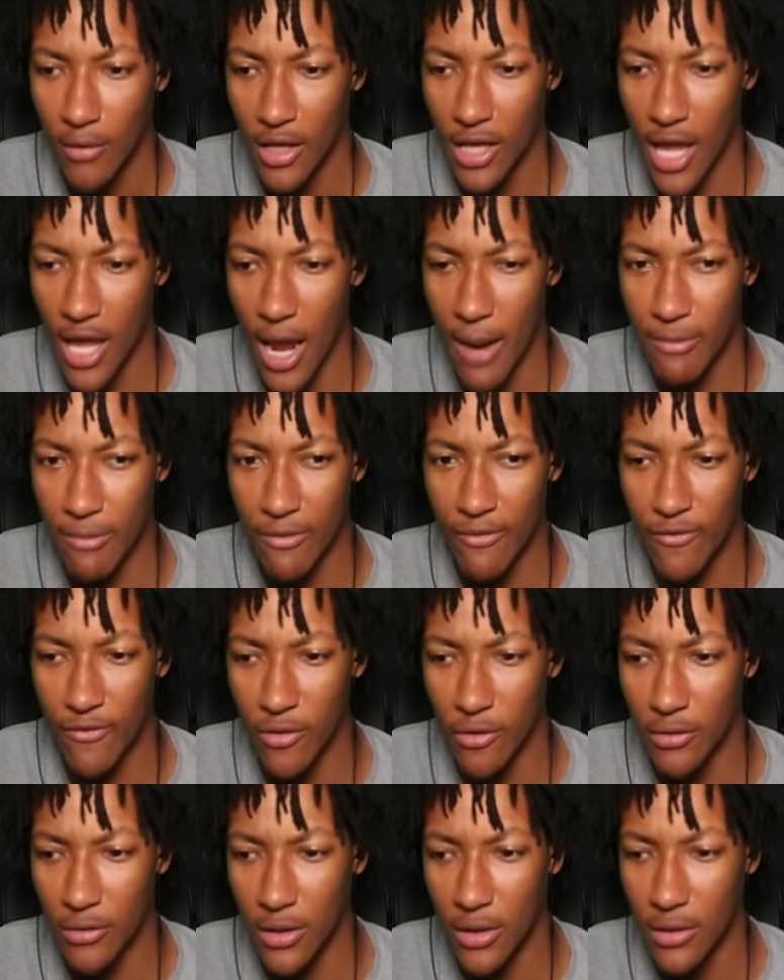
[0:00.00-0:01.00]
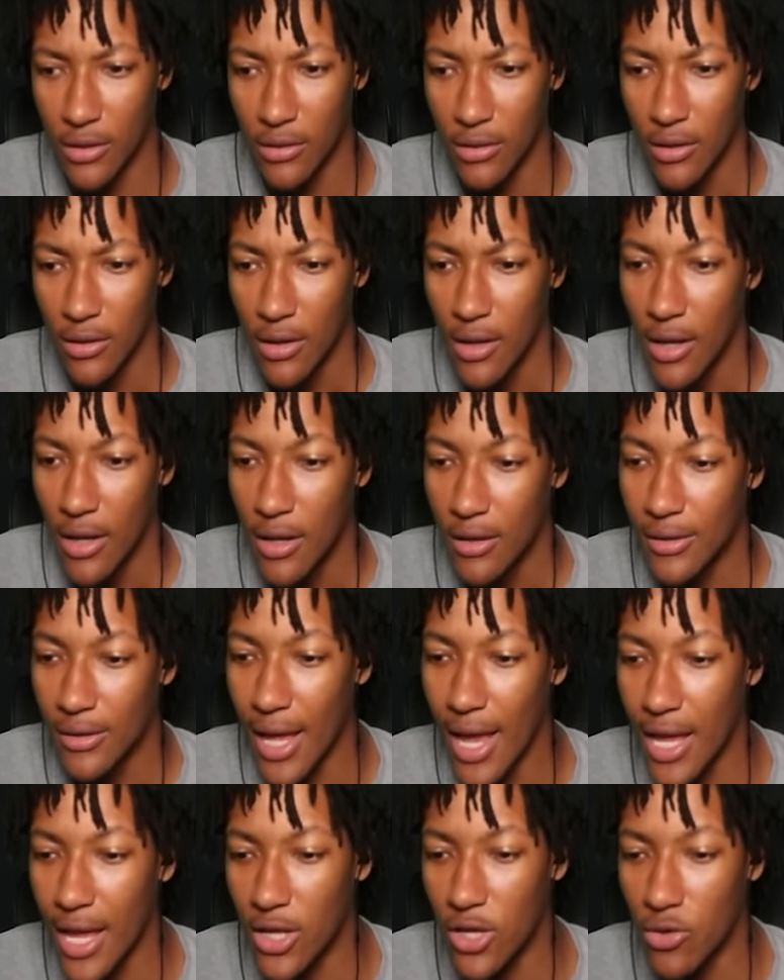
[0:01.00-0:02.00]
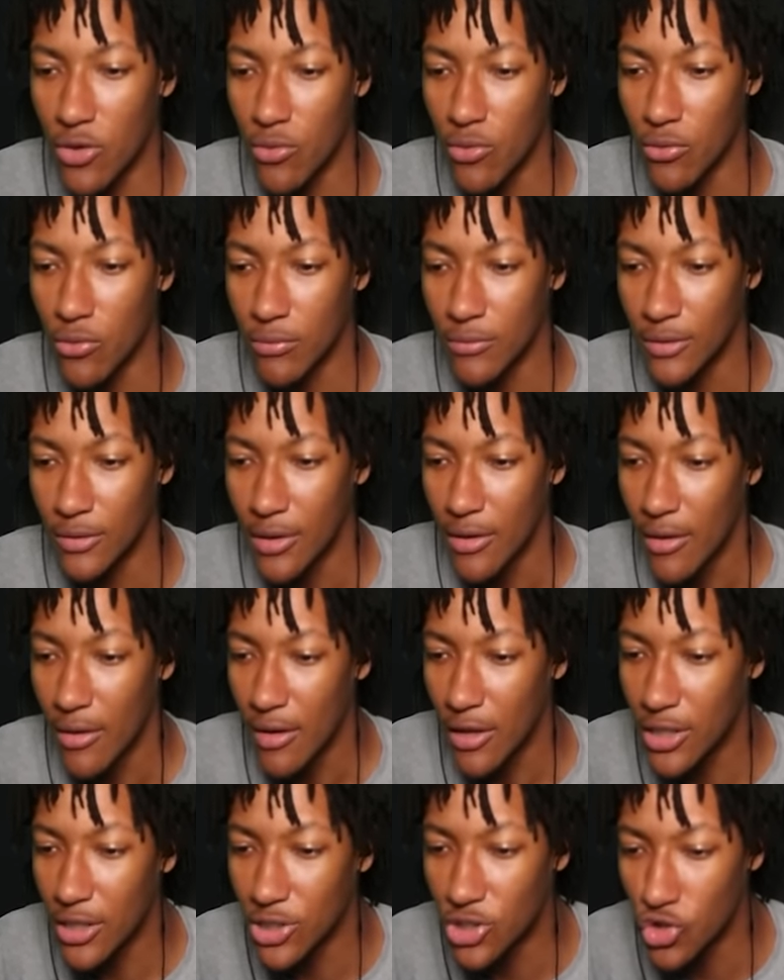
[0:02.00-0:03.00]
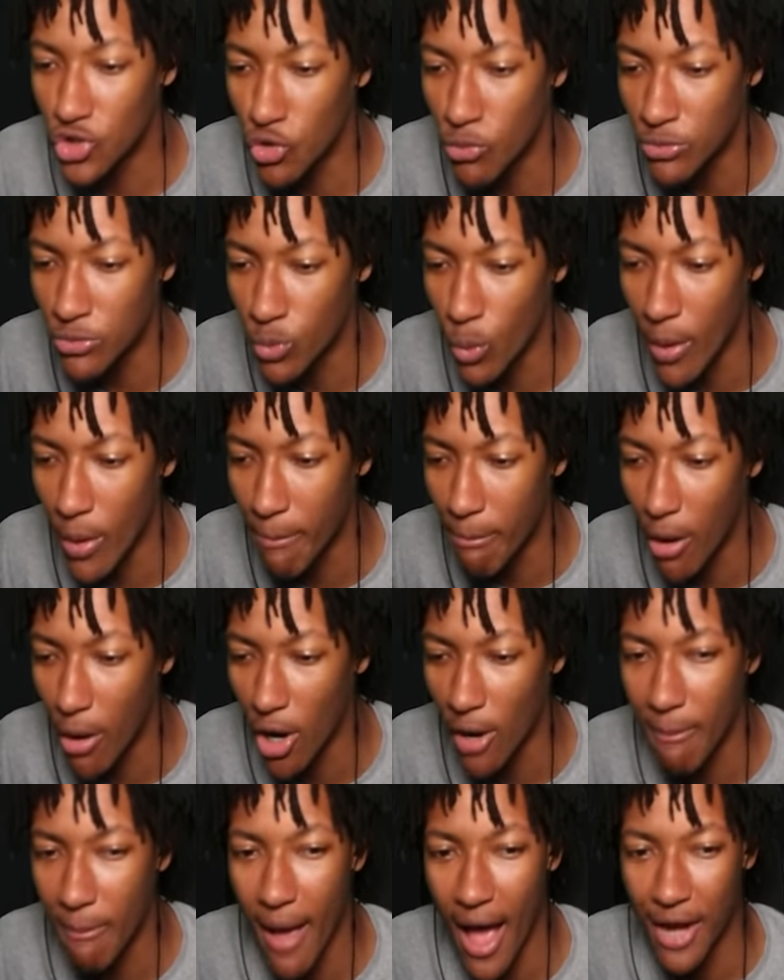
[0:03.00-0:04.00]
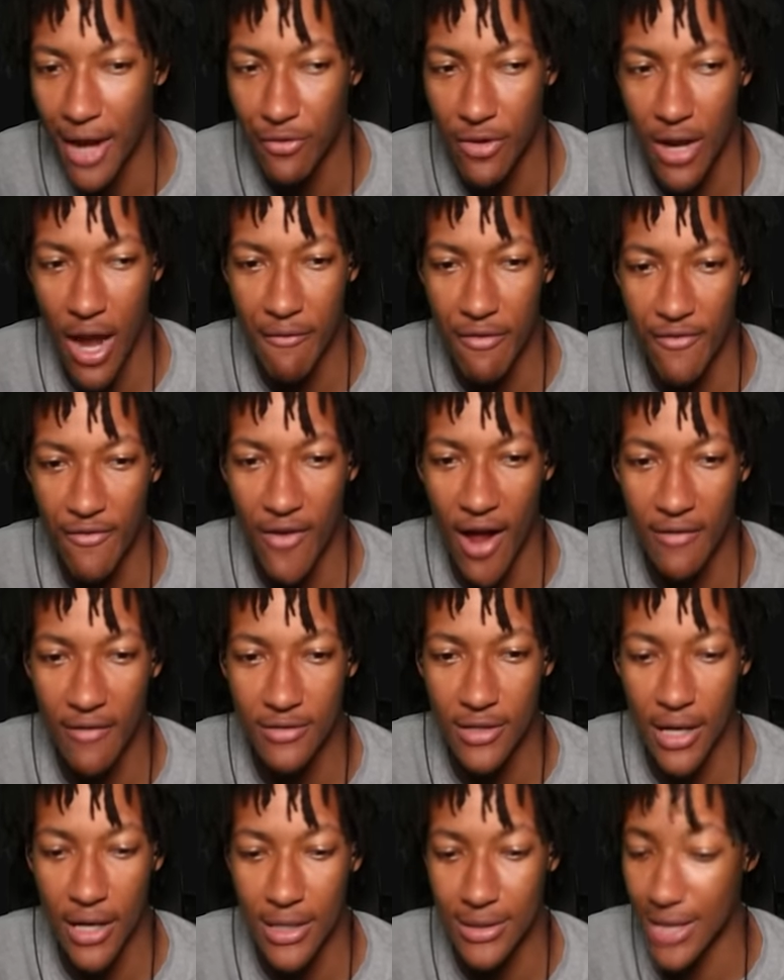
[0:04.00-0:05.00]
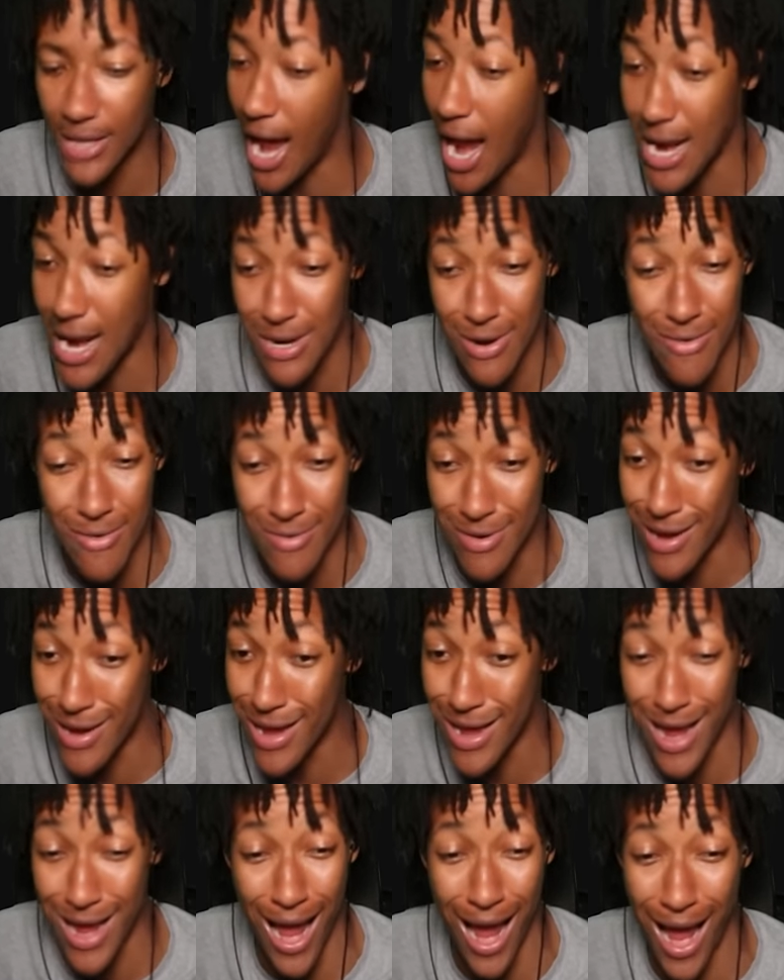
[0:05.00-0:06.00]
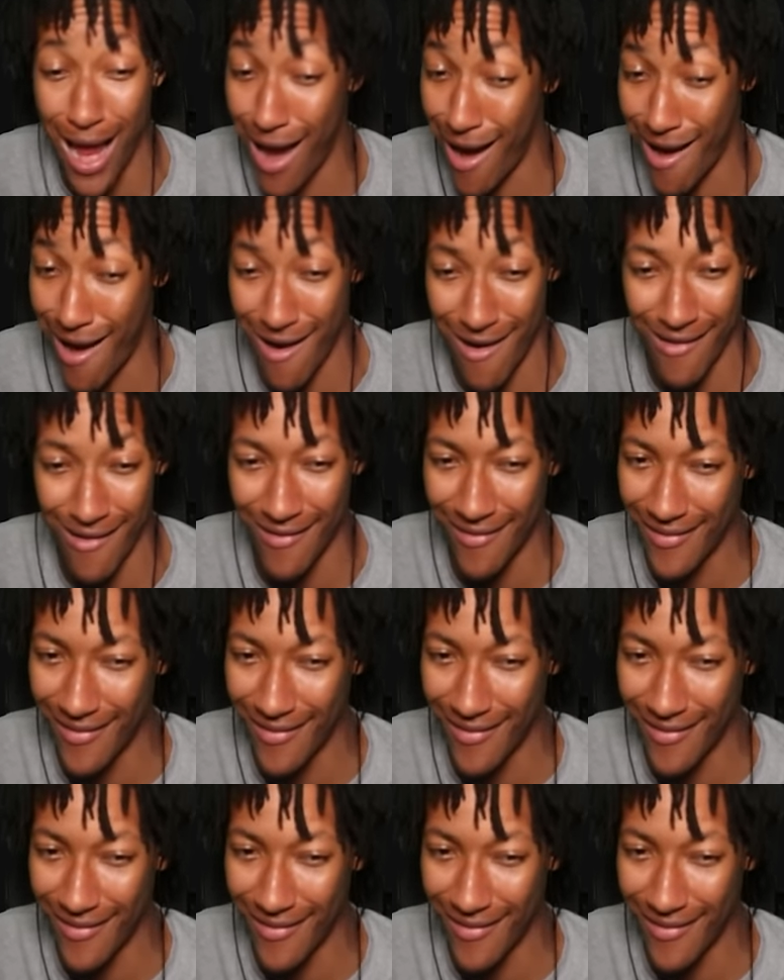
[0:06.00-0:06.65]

Camera fill light. Thank you. Consumes one bar battery every five seconds. I don't care.